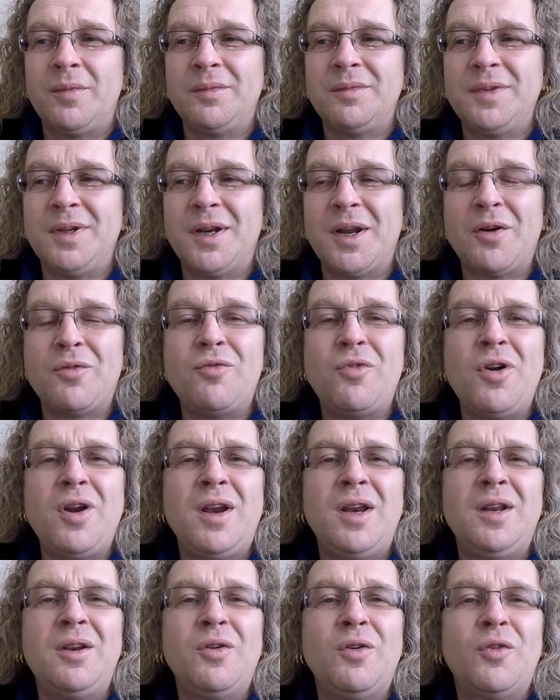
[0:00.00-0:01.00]
you know,
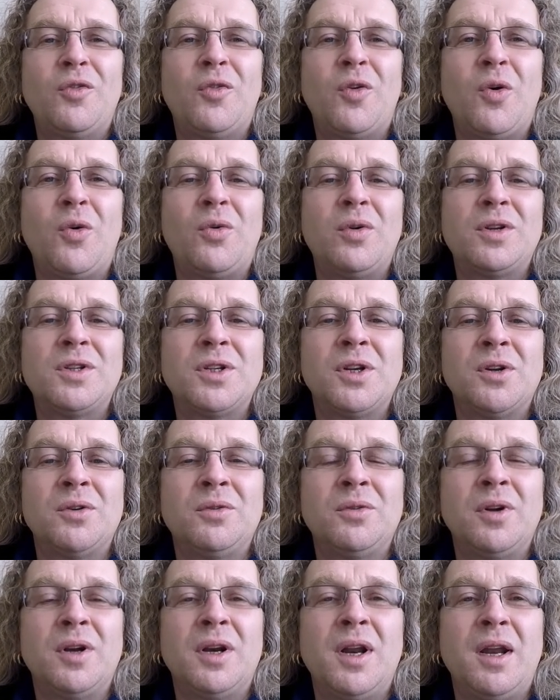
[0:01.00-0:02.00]
really look forward
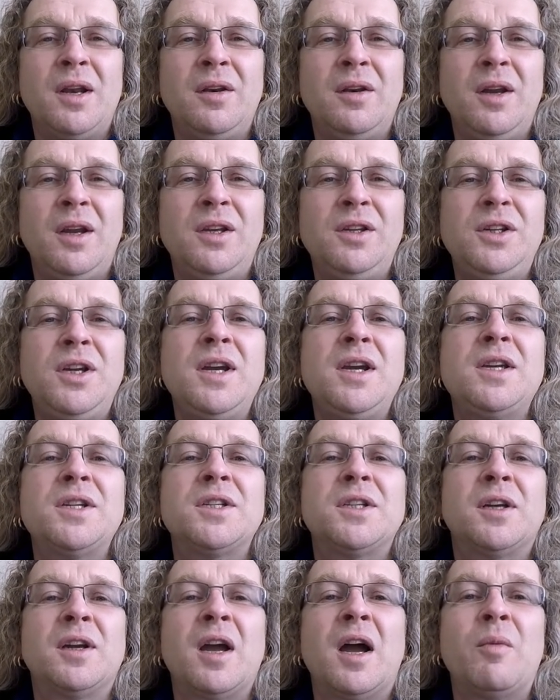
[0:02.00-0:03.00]
to. And then in years
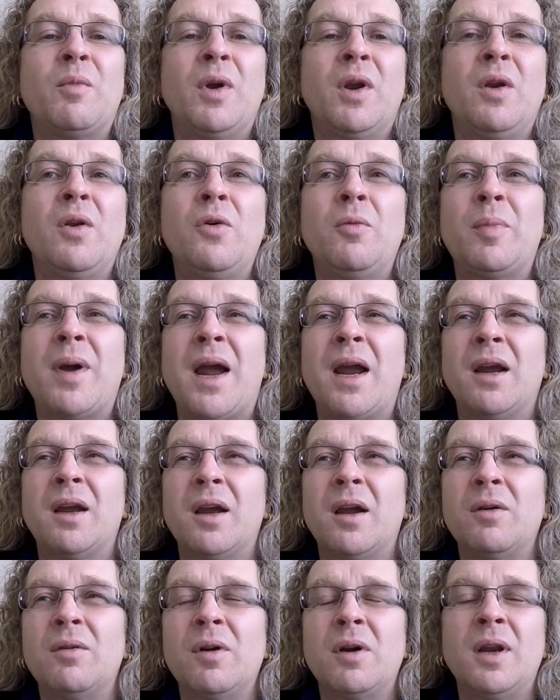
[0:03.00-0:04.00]
to come, we can look back and
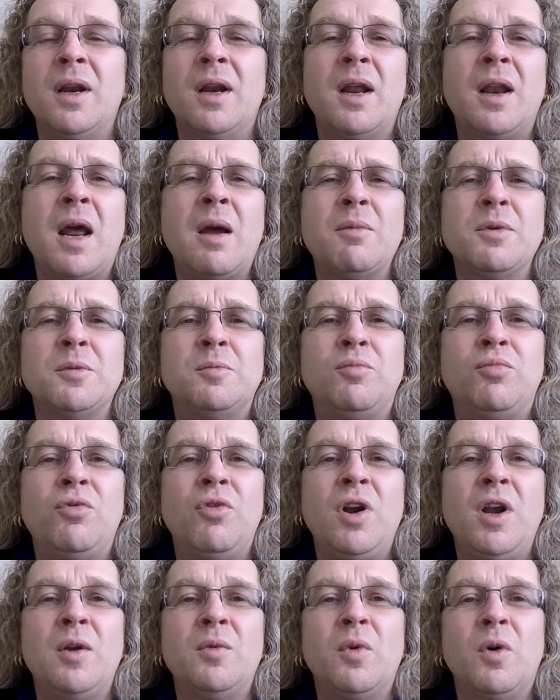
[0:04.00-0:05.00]
go, oh, you know, that was
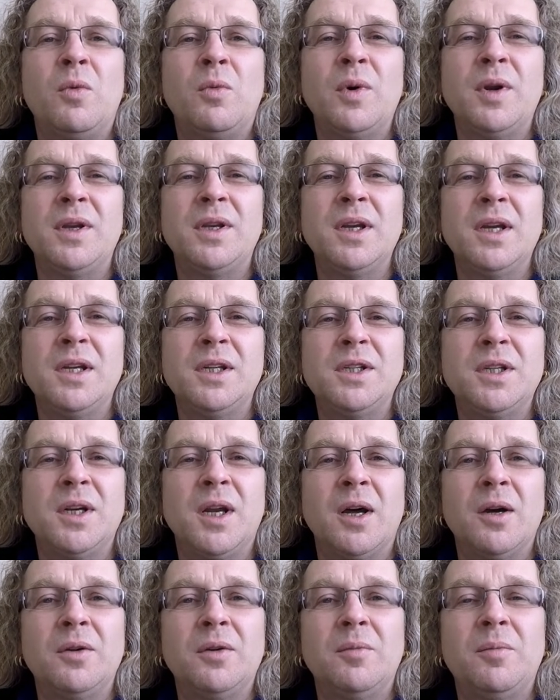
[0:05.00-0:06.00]
brilliant what we did, you
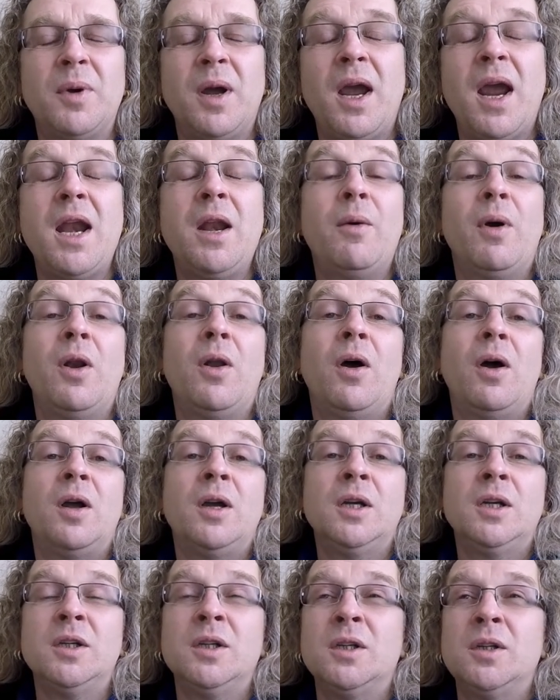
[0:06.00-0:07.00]
know. But anyway, look,
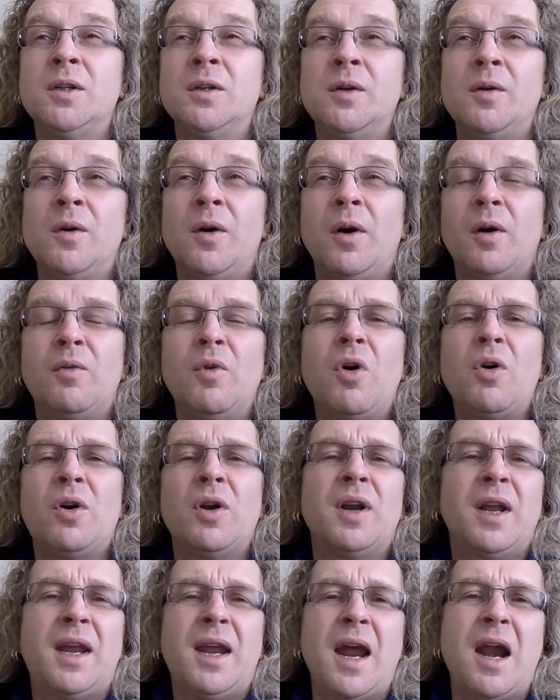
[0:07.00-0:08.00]
we're not
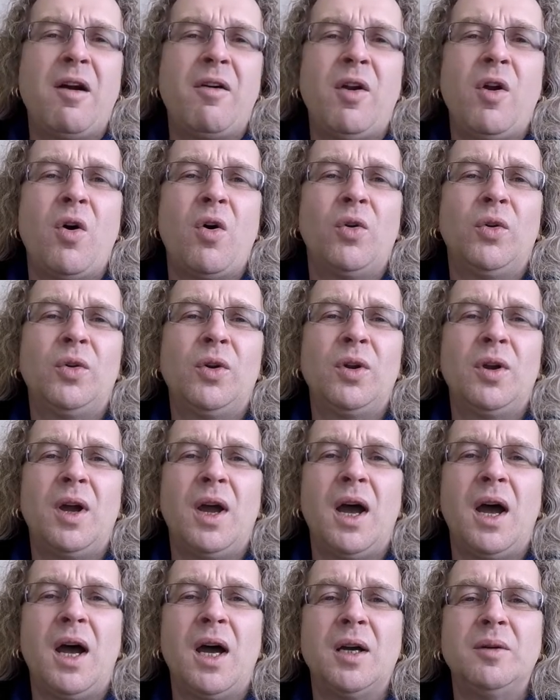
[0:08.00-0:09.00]
going to carry on.
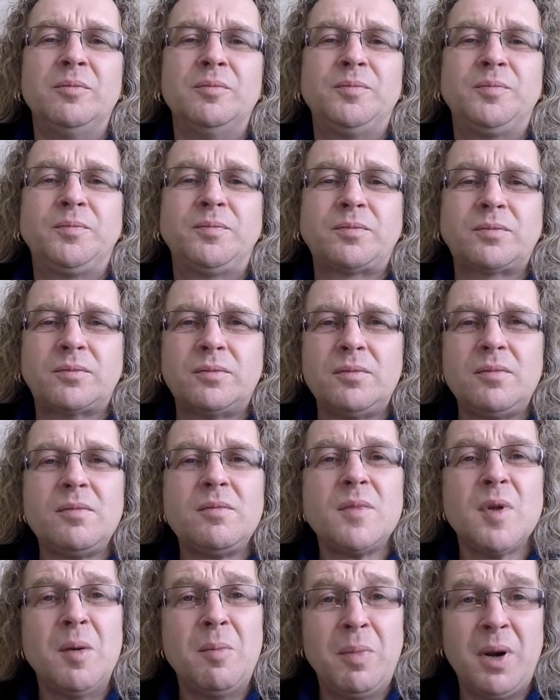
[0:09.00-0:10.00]

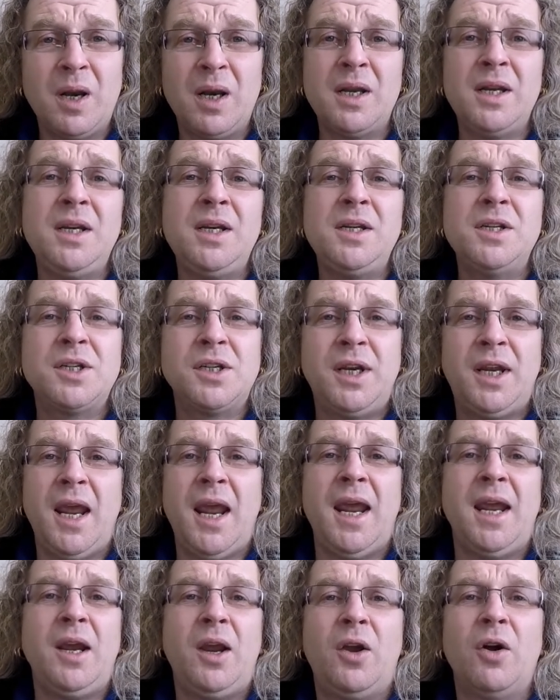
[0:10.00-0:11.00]
Please
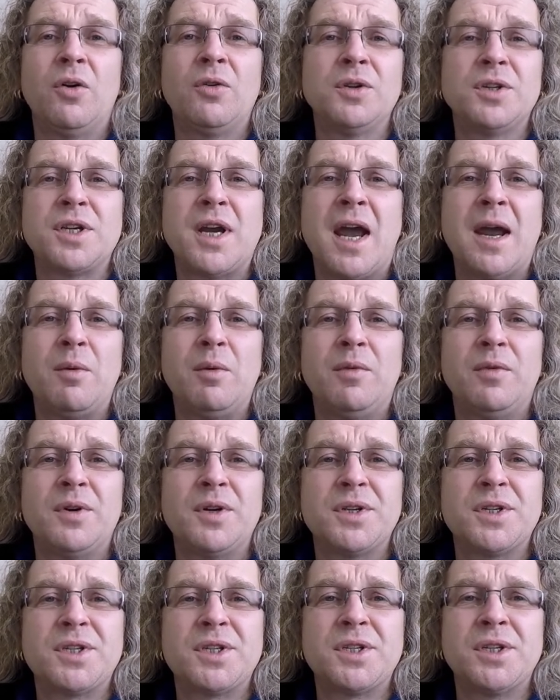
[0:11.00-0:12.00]
get in contact with
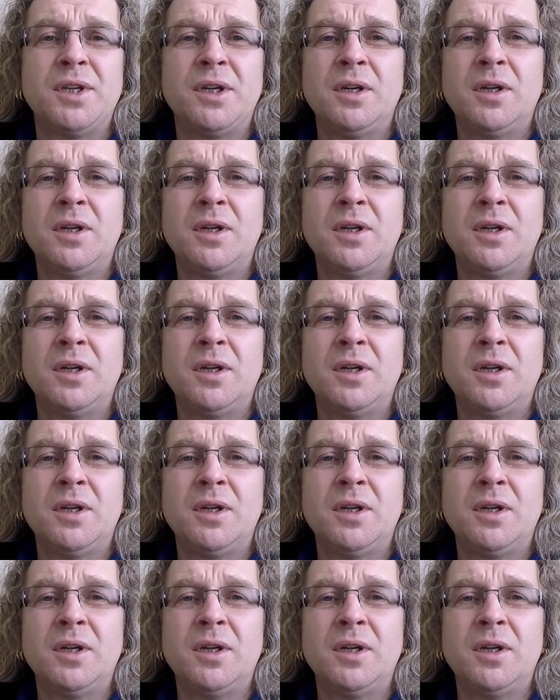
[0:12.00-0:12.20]
us,